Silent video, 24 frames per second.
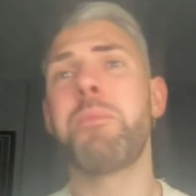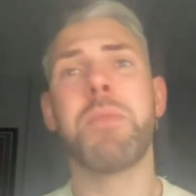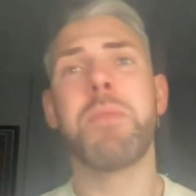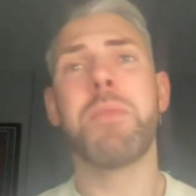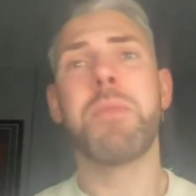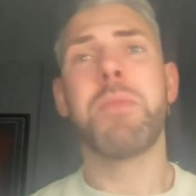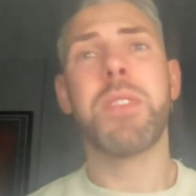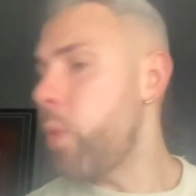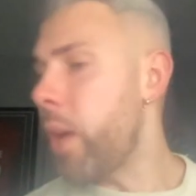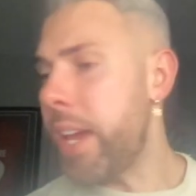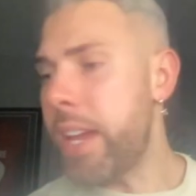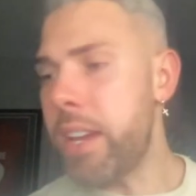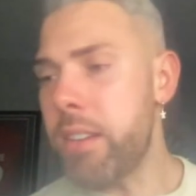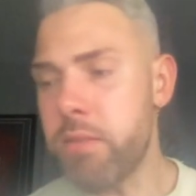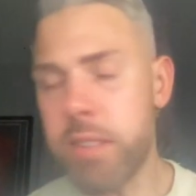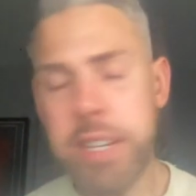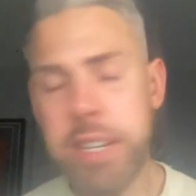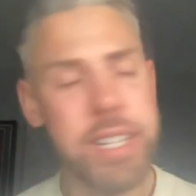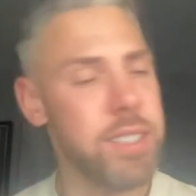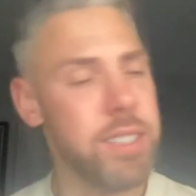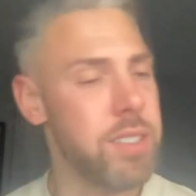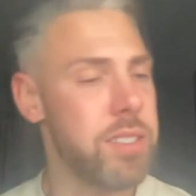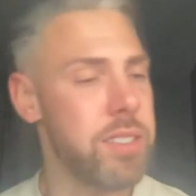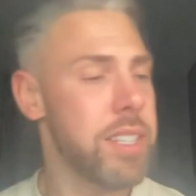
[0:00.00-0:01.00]
Where
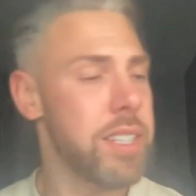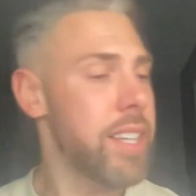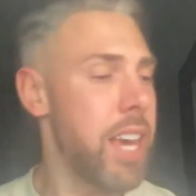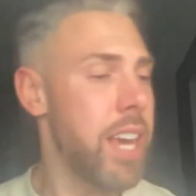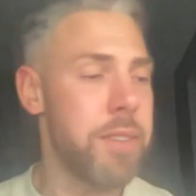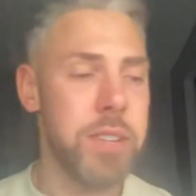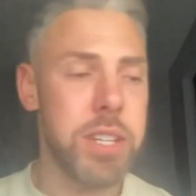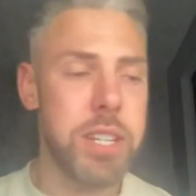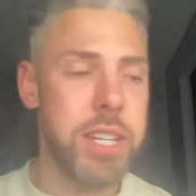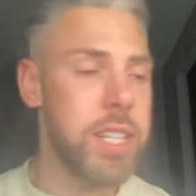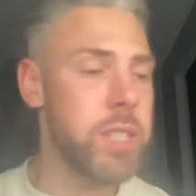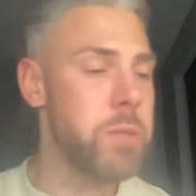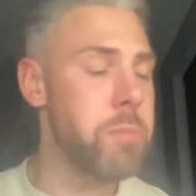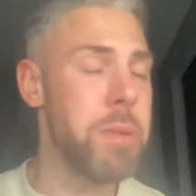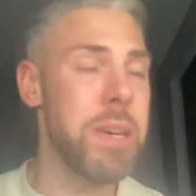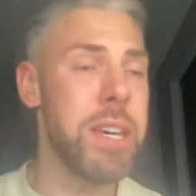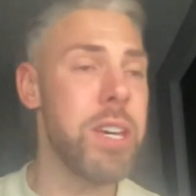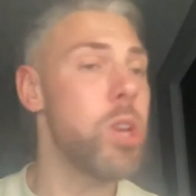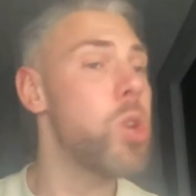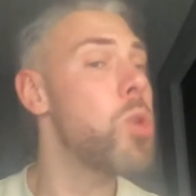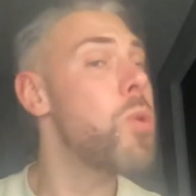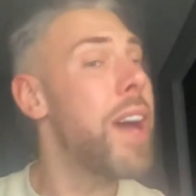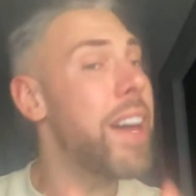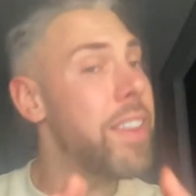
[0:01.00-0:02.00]
is Kevin
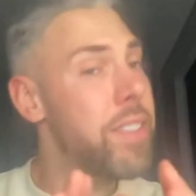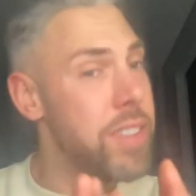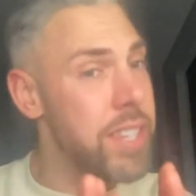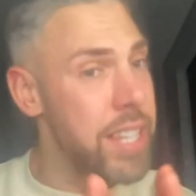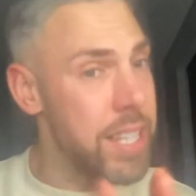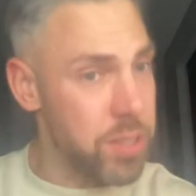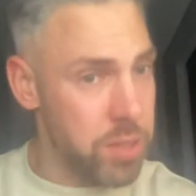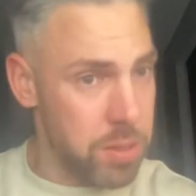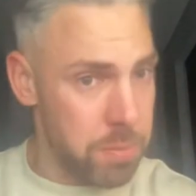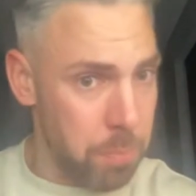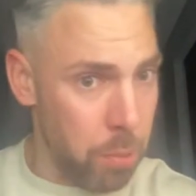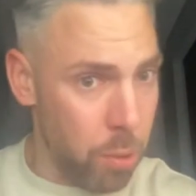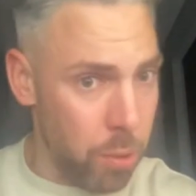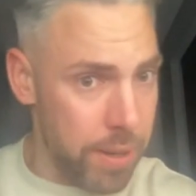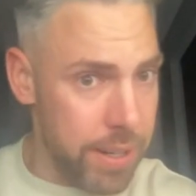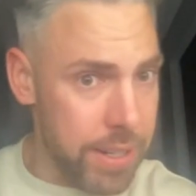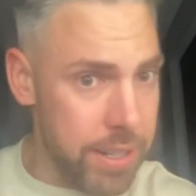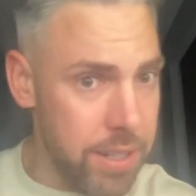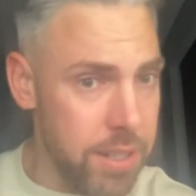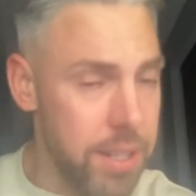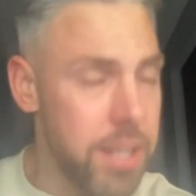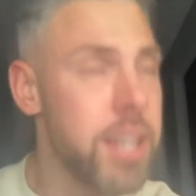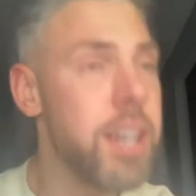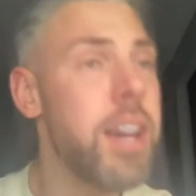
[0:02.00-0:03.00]
Nisbet, who at this
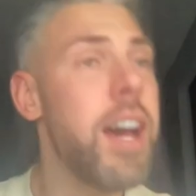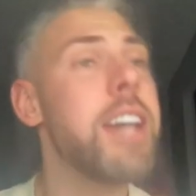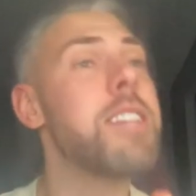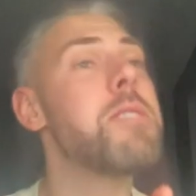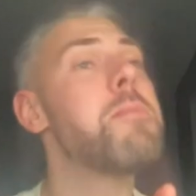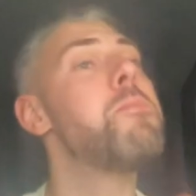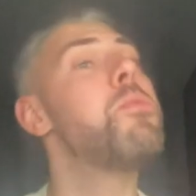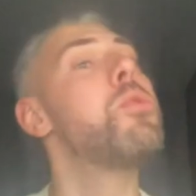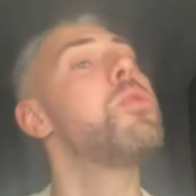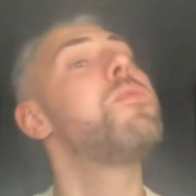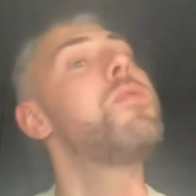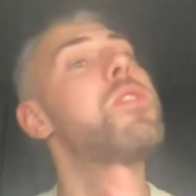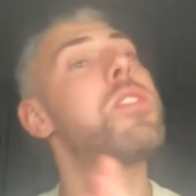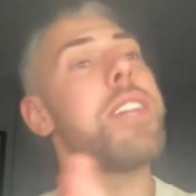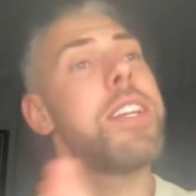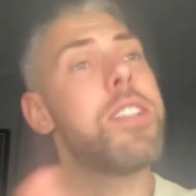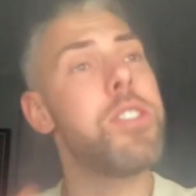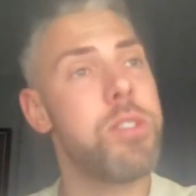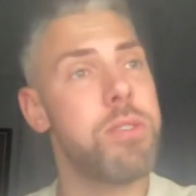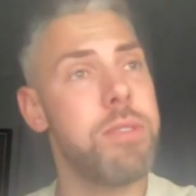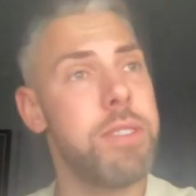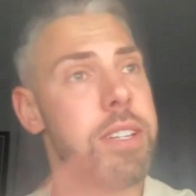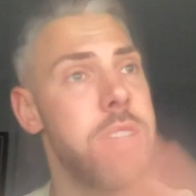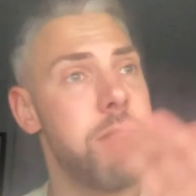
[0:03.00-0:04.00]
point has moved
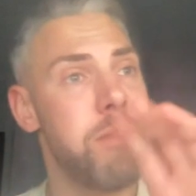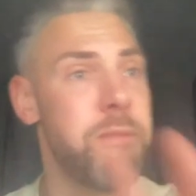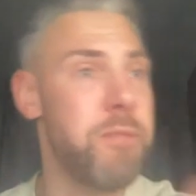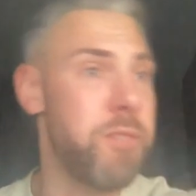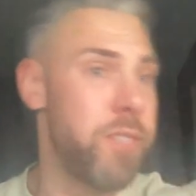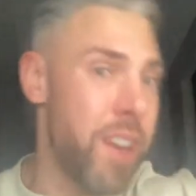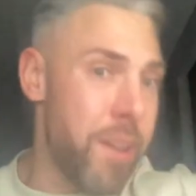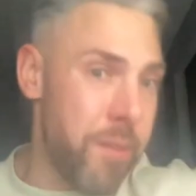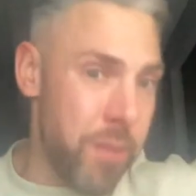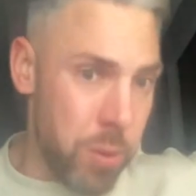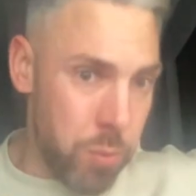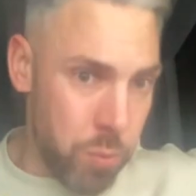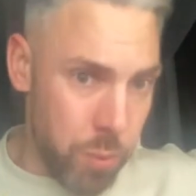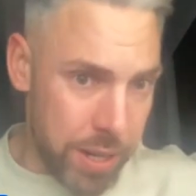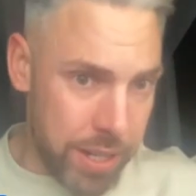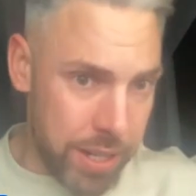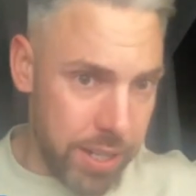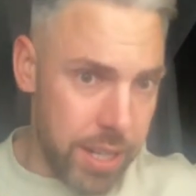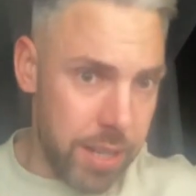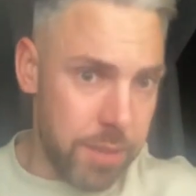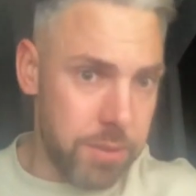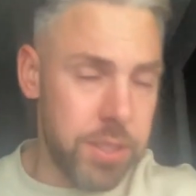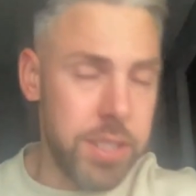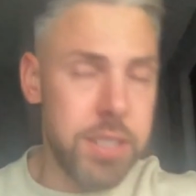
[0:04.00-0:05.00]
centrally, and Fleming went
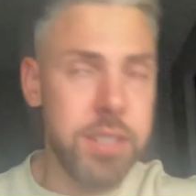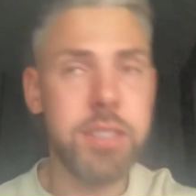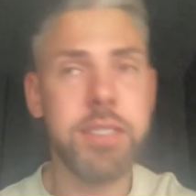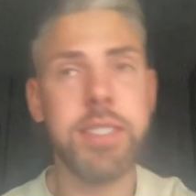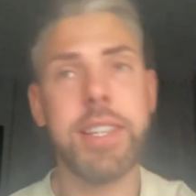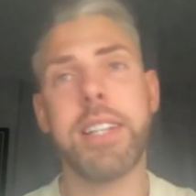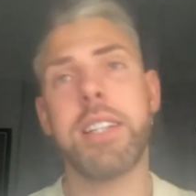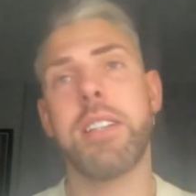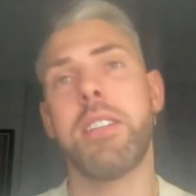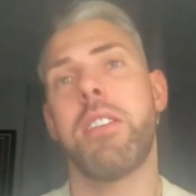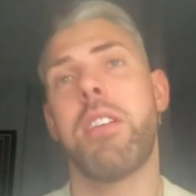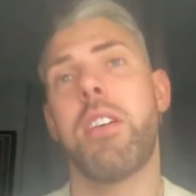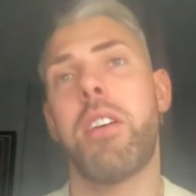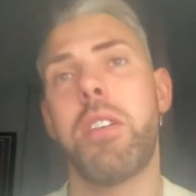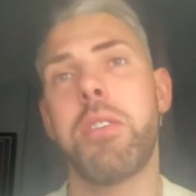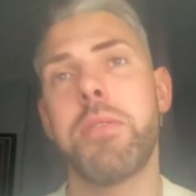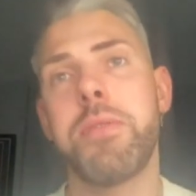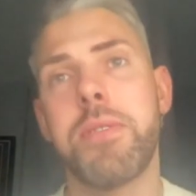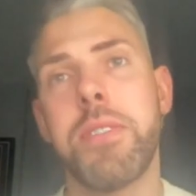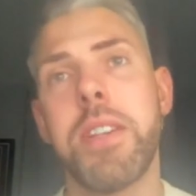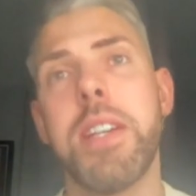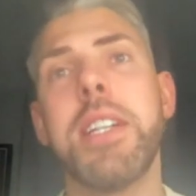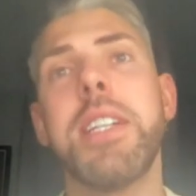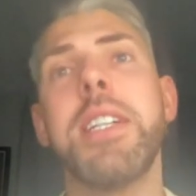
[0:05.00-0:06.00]
left in the second
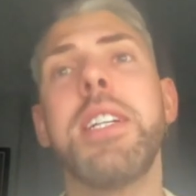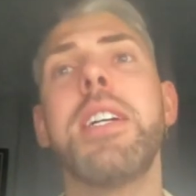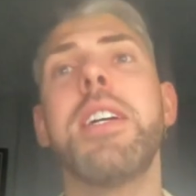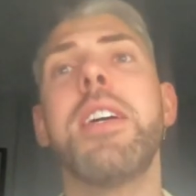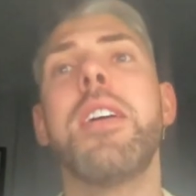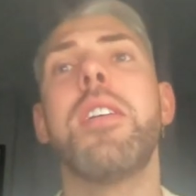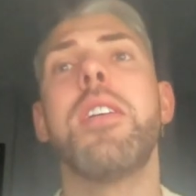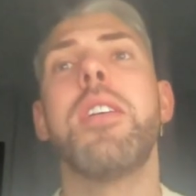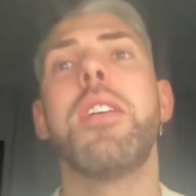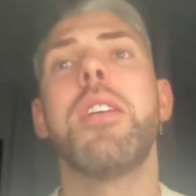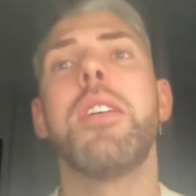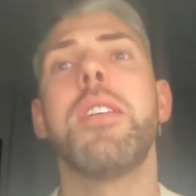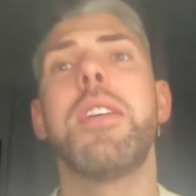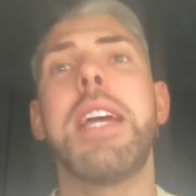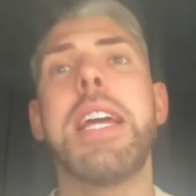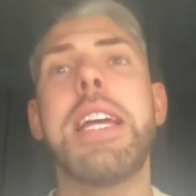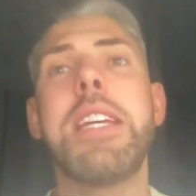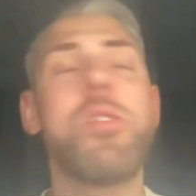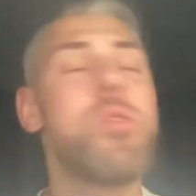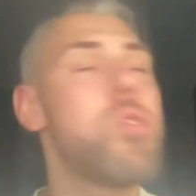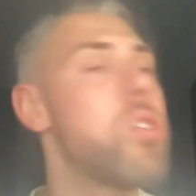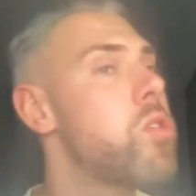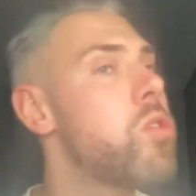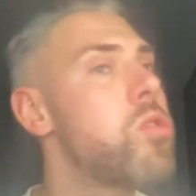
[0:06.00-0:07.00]
half?
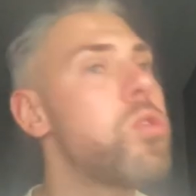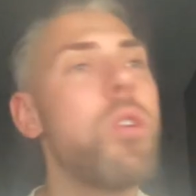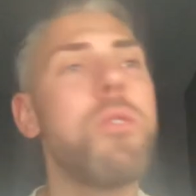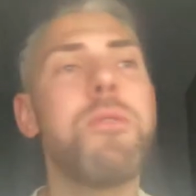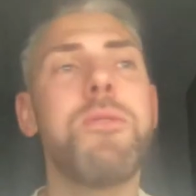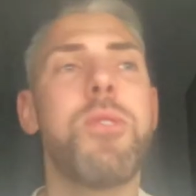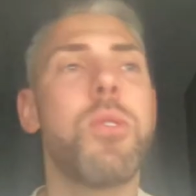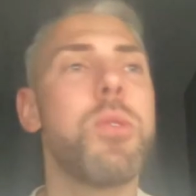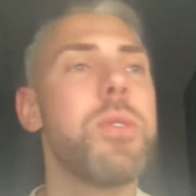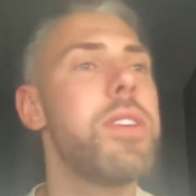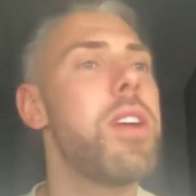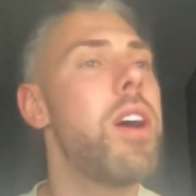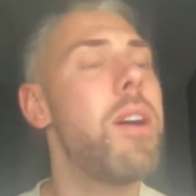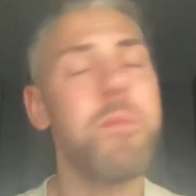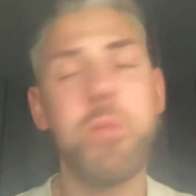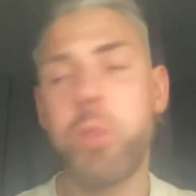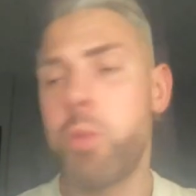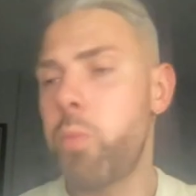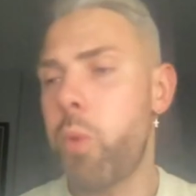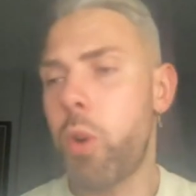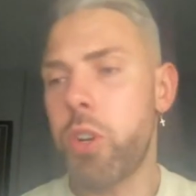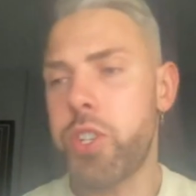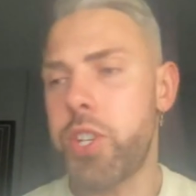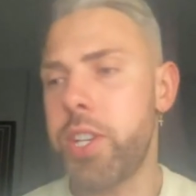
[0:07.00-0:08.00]
He's just not following up. You
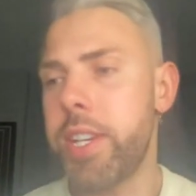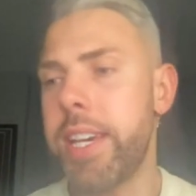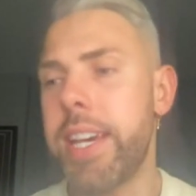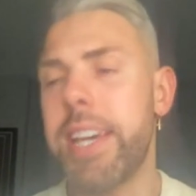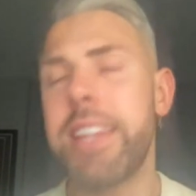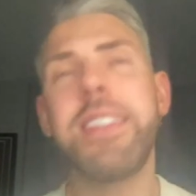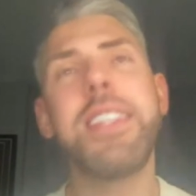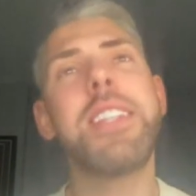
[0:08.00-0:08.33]
watch it. And